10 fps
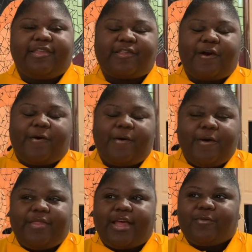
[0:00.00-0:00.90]
So
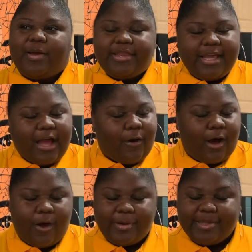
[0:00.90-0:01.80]
that's one thing I'll
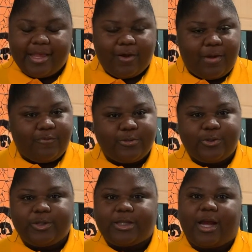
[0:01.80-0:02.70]
always take away from
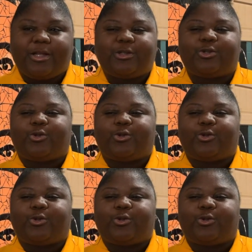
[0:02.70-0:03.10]
True Star.